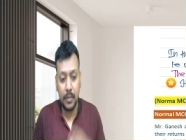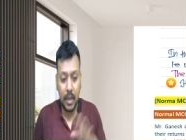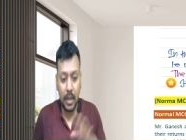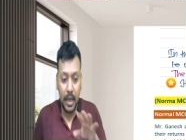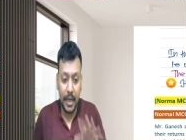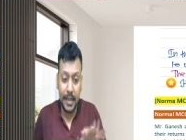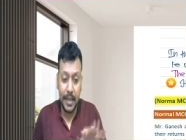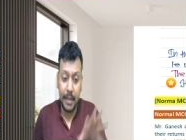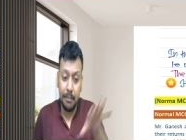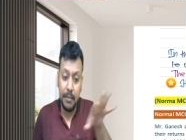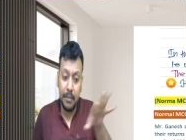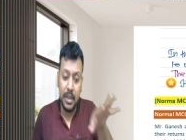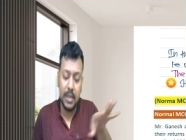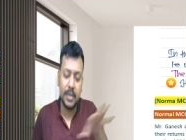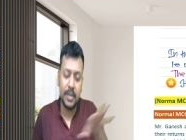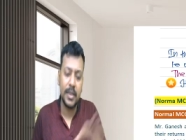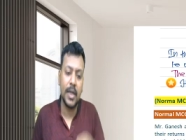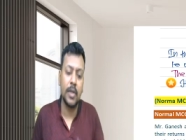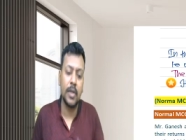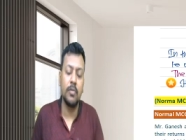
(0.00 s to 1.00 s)
It
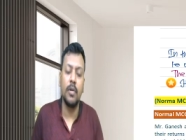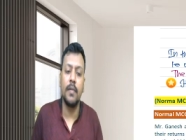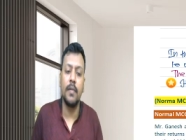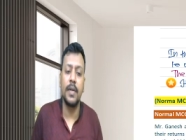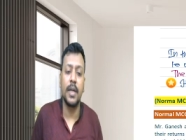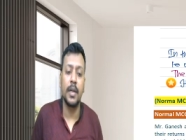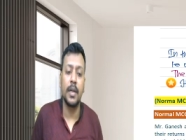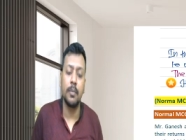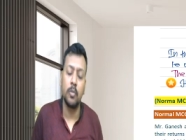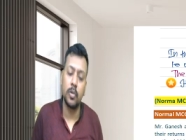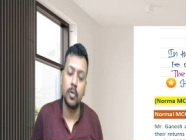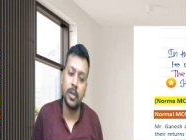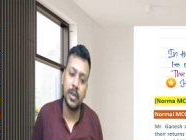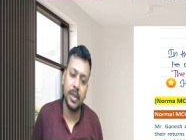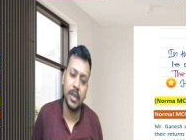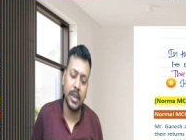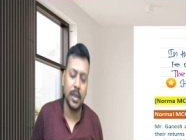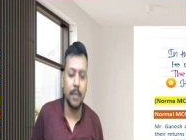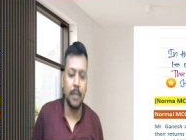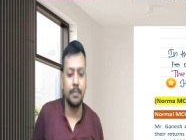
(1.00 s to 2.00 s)
means that you have underreported the
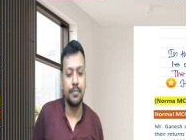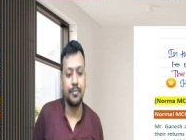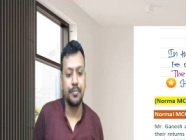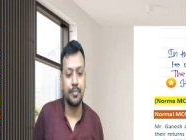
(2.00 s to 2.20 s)
income.